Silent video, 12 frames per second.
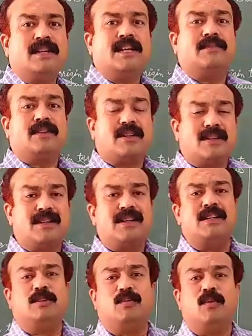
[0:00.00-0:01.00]
If the current
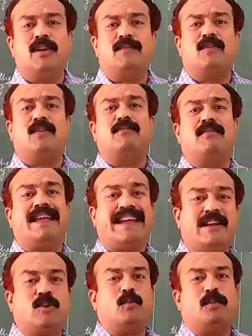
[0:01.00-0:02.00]
is flowing from
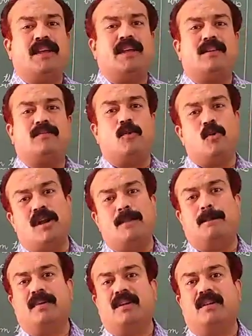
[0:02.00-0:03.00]
A to B 4
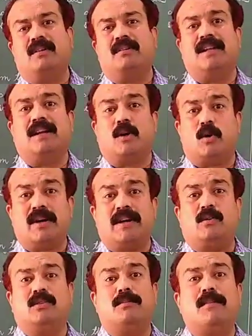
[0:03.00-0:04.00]
ampere, then according
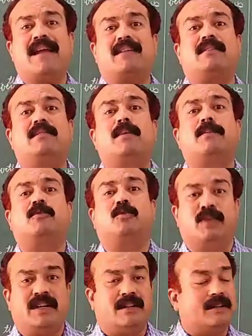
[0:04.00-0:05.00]
to the maximum
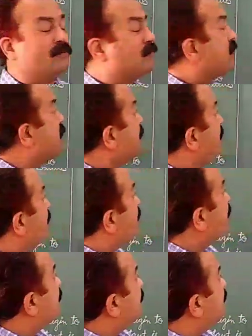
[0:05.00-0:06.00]
student,
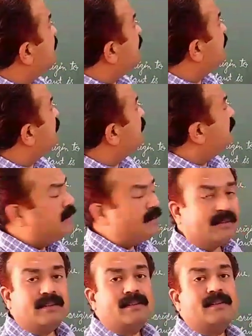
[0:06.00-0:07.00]
the current having
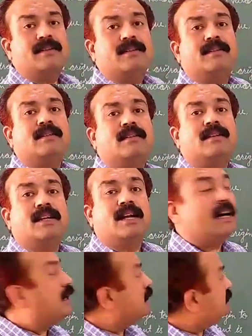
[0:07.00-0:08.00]

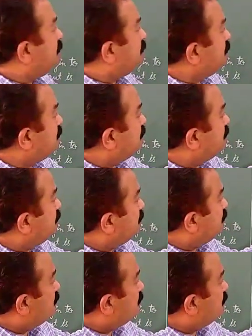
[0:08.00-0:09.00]
direction,
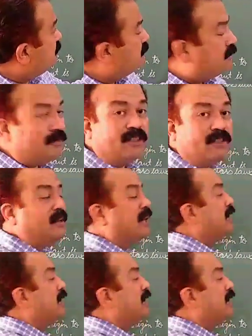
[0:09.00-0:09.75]
which we